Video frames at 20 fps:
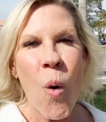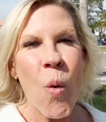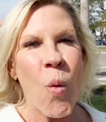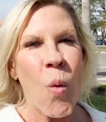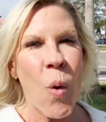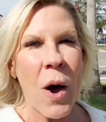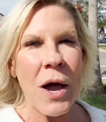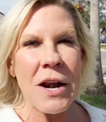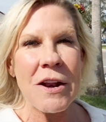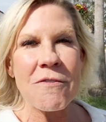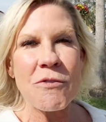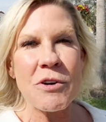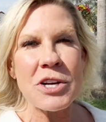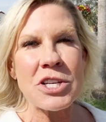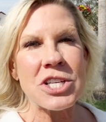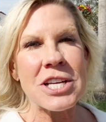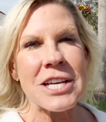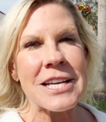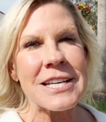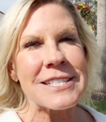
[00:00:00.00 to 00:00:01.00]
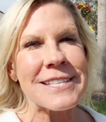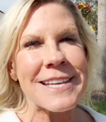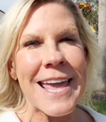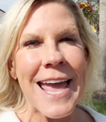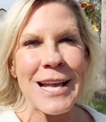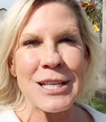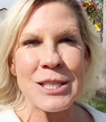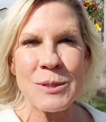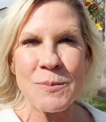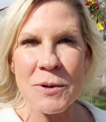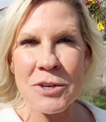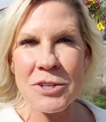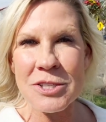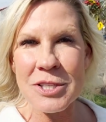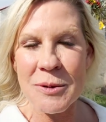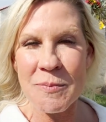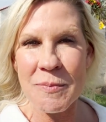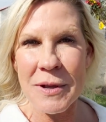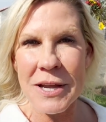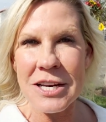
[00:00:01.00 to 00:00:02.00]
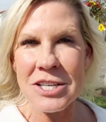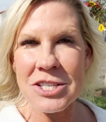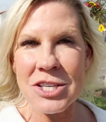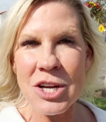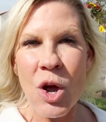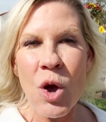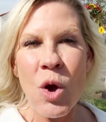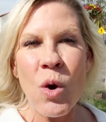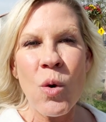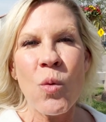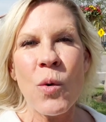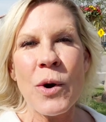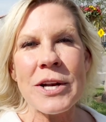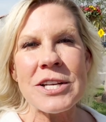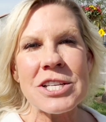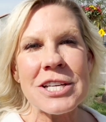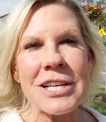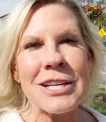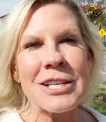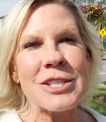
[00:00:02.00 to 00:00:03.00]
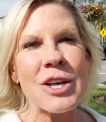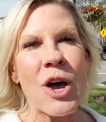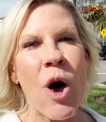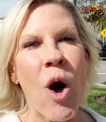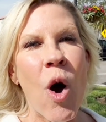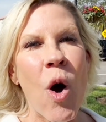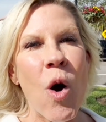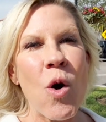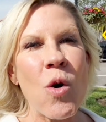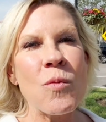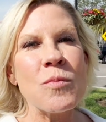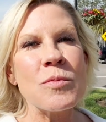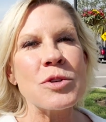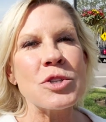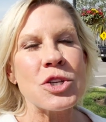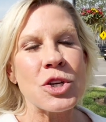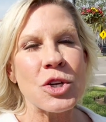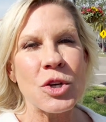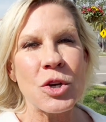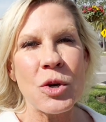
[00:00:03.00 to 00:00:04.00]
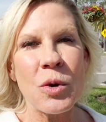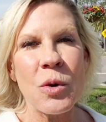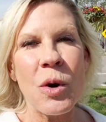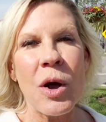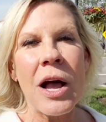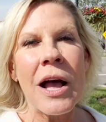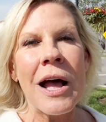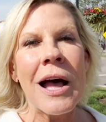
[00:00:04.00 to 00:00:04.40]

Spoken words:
one of which is Casperson Beach, which is home to